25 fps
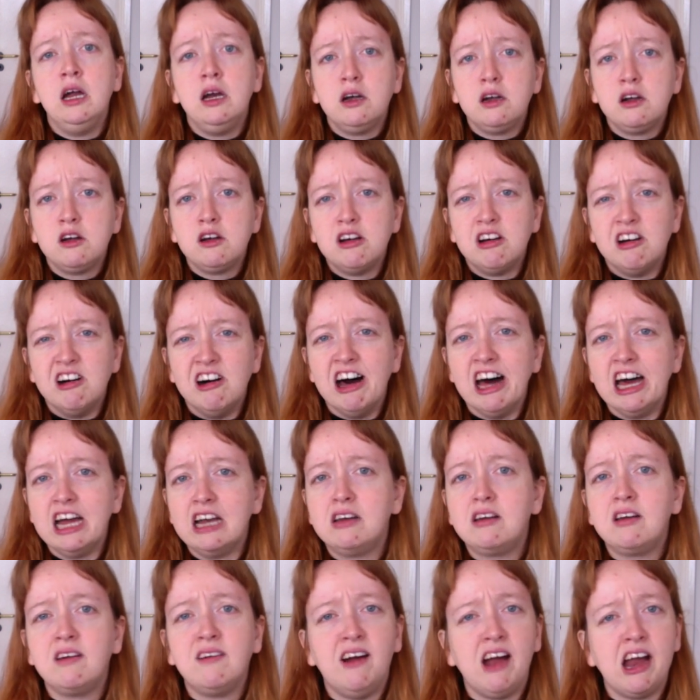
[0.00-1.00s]
nor
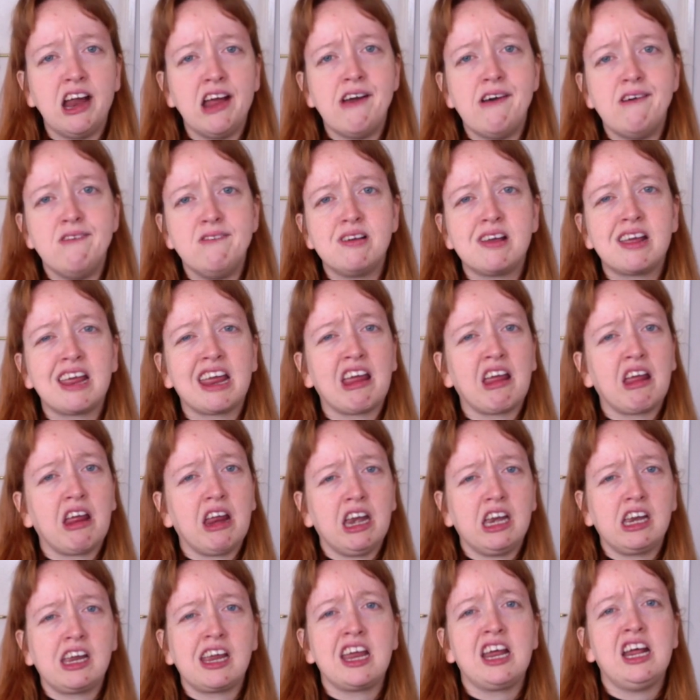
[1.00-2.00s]
do I have
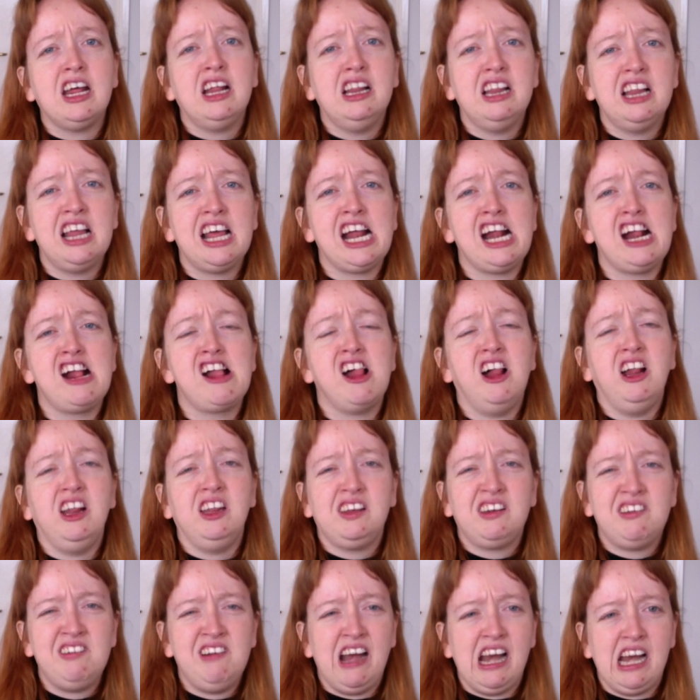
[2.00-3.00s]
any legal
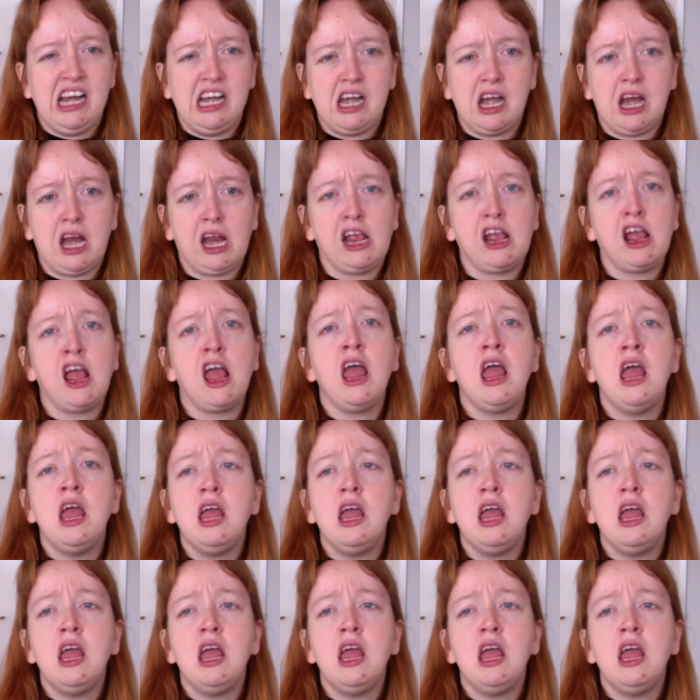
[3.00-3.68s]
training,